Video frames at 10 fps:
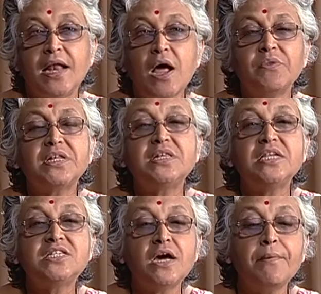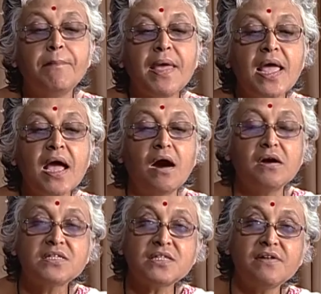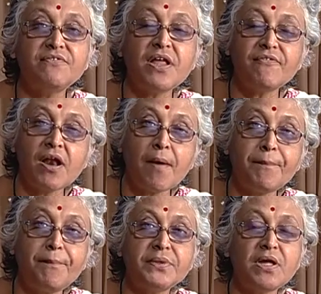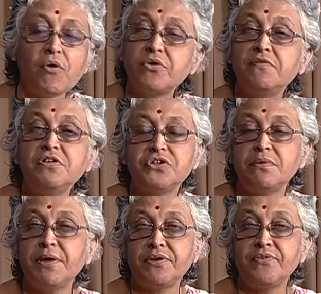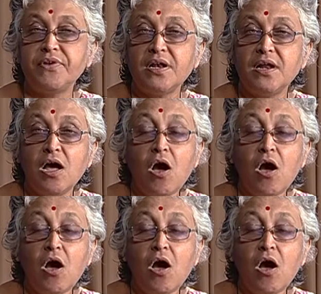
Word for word: Now, the teacher may herself develop the audiovisual material